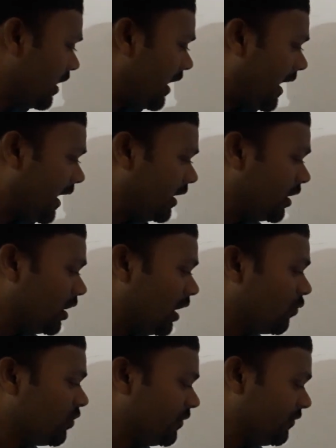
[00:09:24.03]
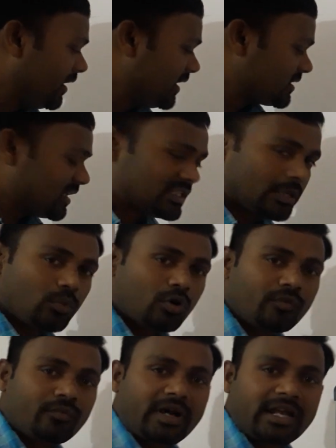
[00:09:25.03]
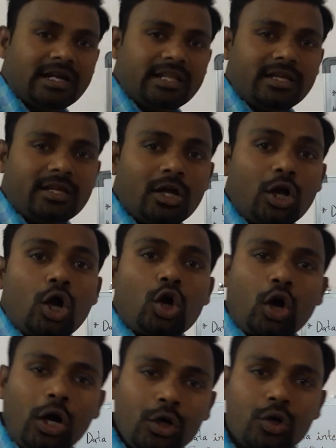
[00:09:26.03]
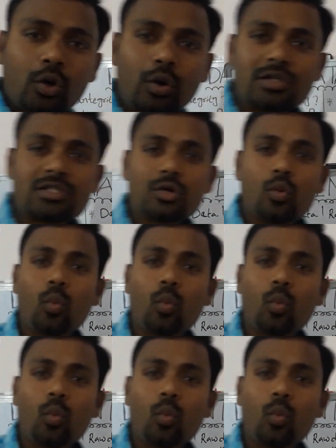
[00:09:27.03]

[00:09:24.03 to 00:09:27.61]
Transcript: And now we will discuss about finally controls.